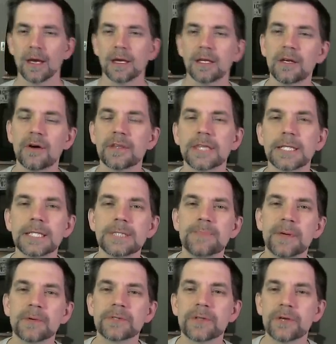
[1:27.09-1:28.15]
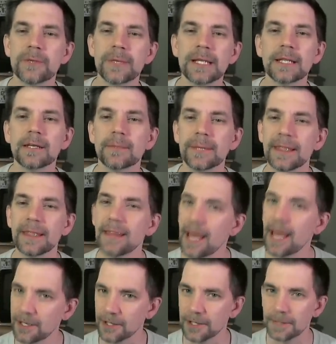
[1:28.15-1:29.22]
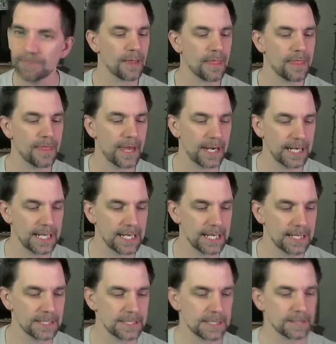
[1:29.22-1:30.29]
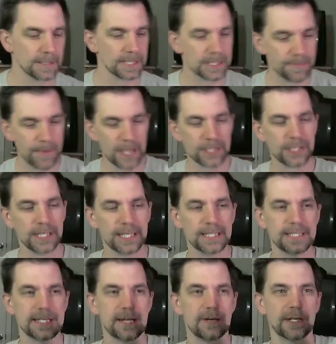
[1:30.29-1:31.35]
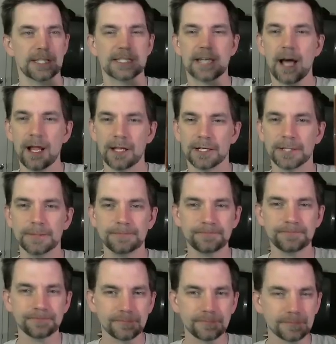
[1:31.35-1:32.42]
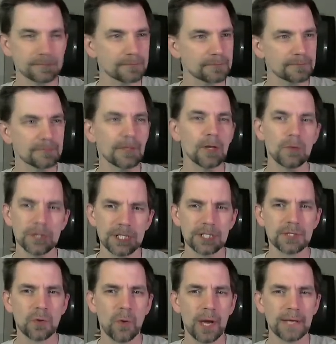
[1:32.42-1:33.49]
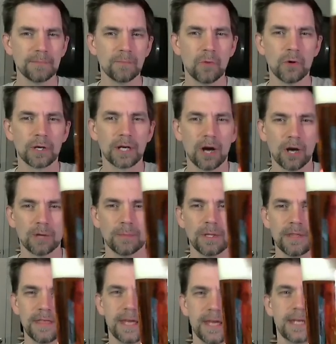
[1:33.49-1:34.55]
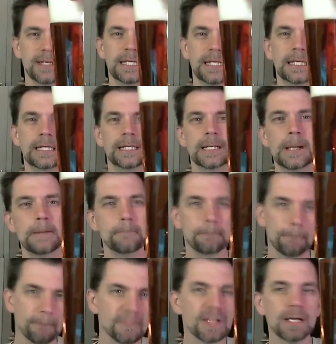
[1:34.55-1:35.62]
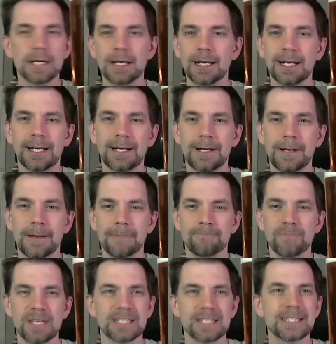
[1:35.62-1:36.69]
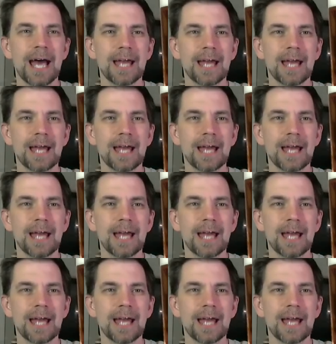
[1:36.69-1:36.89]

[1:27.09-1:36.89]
You know, I thought this beer was going to be a little bit lighter than it is, especially considering its color, which is quite more caramel than, it's